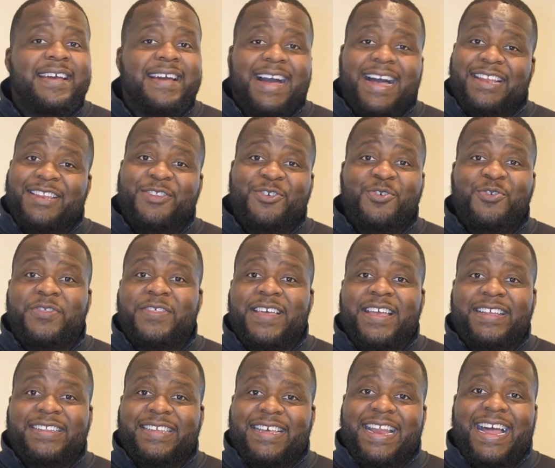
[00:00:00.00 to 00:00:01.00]
I do
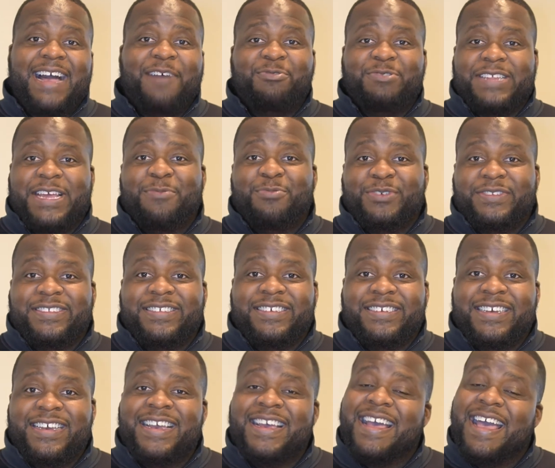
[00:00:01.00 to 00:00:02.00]
think that I was able
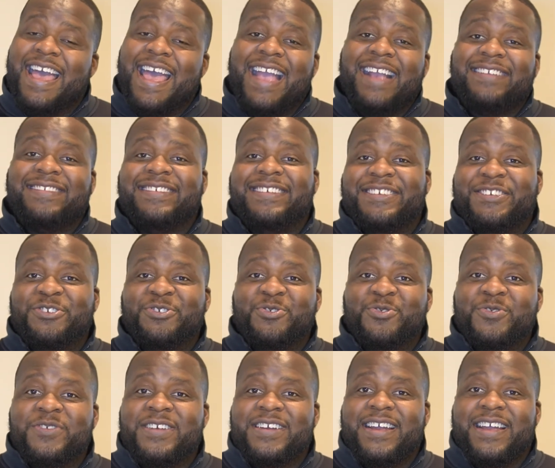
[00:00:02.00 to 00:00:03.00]
to
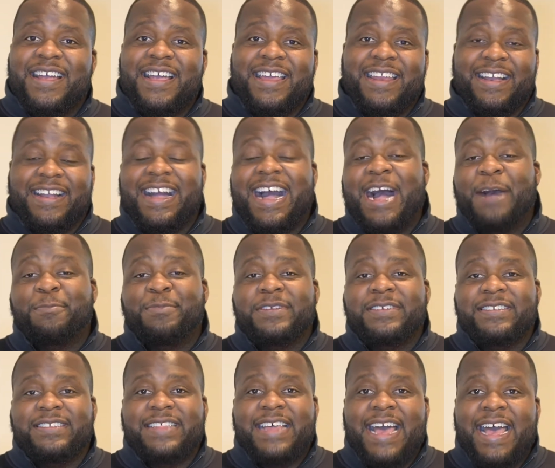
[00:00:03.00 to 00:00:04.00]
execute and
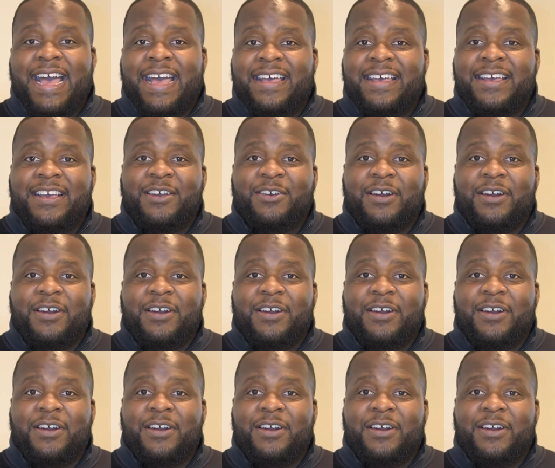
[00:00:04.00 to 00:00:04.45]
accomplish that